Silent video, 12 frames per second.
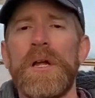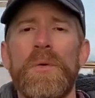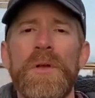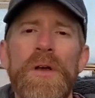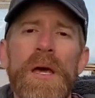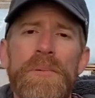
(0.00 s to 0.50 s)

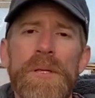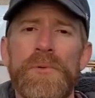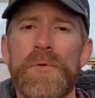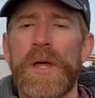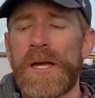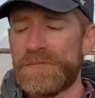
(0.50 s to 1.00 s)
We've had
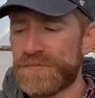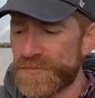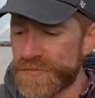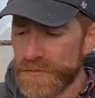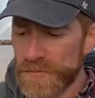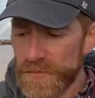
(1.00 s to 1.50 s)
people that
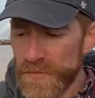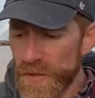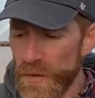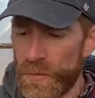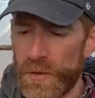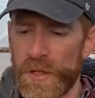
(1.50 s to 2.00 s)

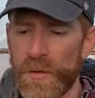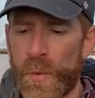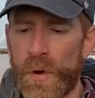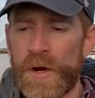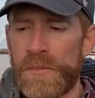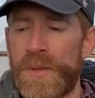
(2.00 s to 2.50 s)
really
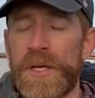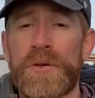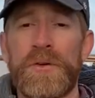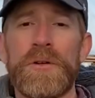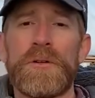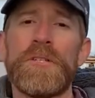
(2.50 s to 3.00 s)
weren't big
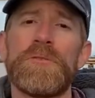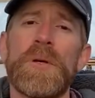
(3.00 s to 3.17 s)
cookers,